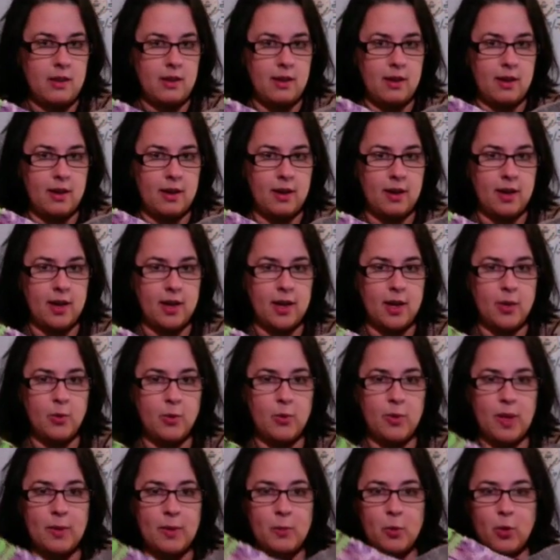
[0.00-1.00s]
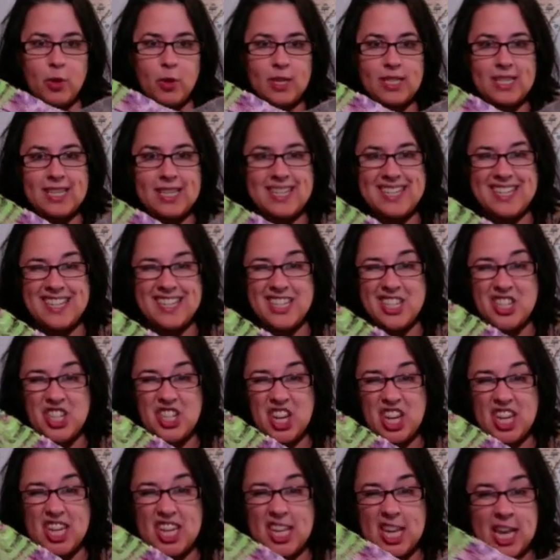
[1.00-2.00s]
I am going to knit a
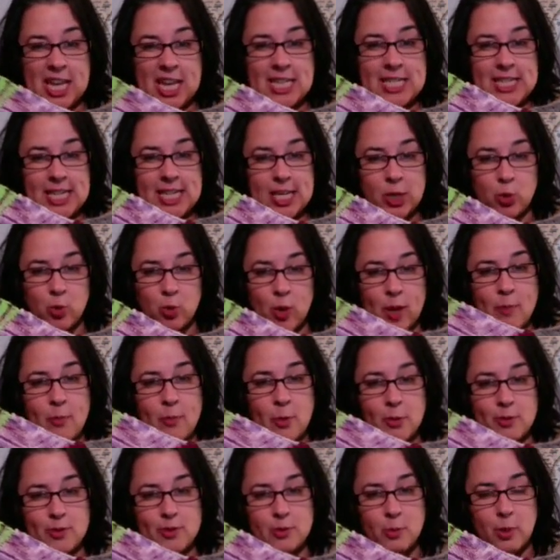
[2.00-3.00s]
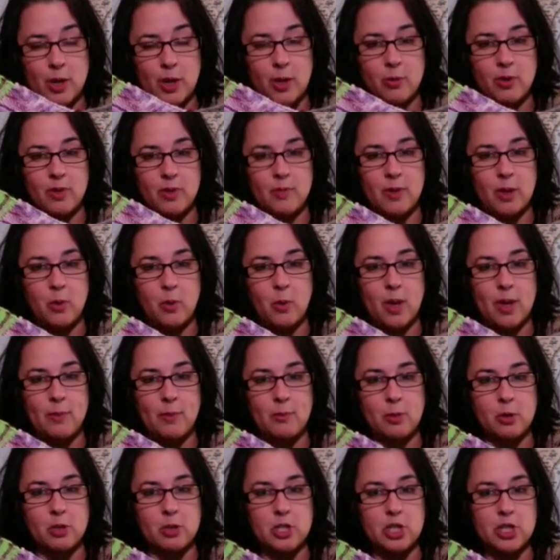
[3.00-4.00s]
gigantic rainbow square with my white
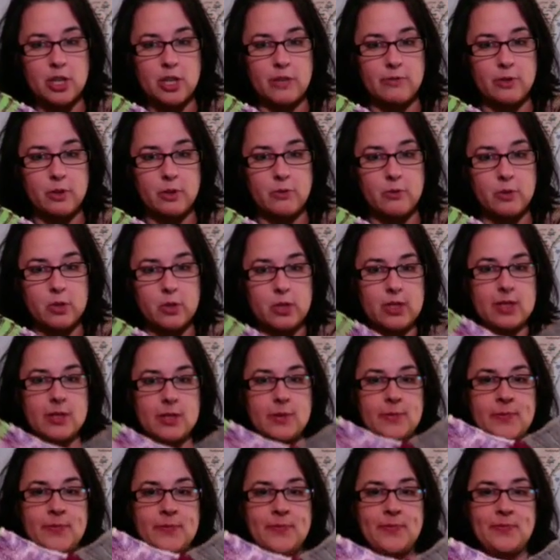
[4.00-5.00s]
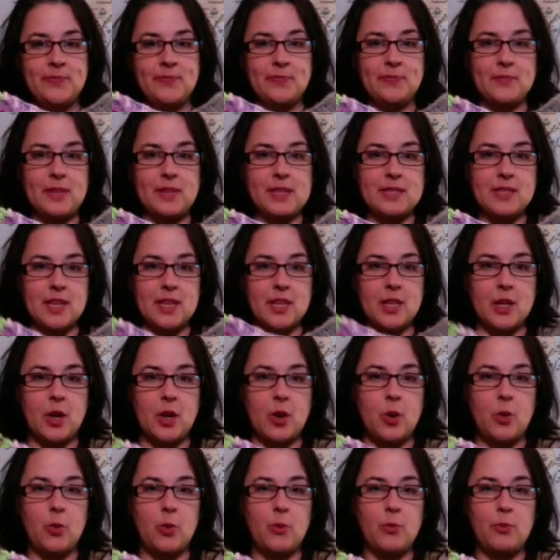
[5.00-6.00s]
birch leftovers. It's going to
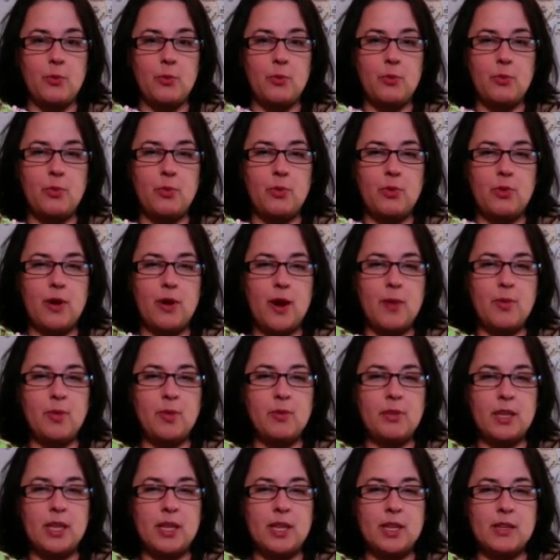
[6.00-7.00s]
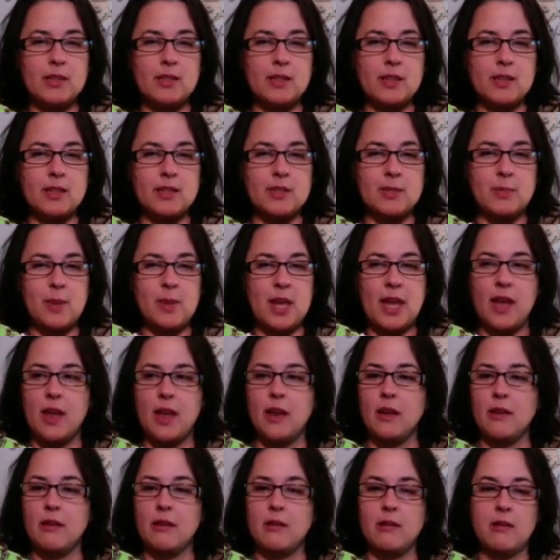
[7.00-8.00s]
go, it's going to
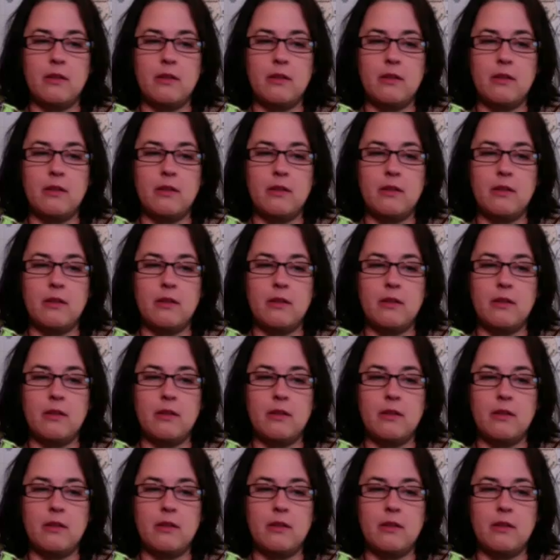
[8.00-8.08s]
span